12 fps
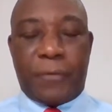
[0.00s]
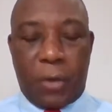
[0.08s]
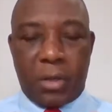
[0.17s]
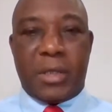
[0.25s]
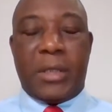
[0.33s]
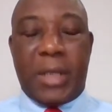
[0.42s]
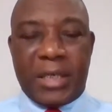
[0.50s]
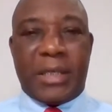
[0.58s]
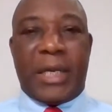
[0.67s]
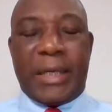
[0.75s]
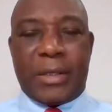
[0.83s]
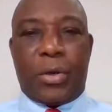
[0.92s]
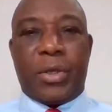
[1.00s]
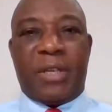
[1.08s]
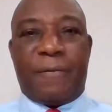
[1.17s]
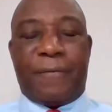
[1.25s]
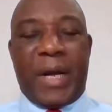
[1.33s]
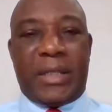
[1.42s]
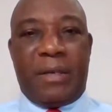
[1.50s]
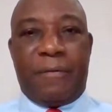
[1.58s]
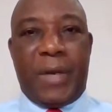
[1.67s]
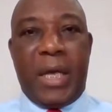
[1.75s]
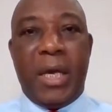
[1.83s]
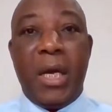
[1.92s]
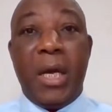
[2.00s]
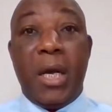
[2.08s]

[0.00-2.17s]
Of course, this takes us effectively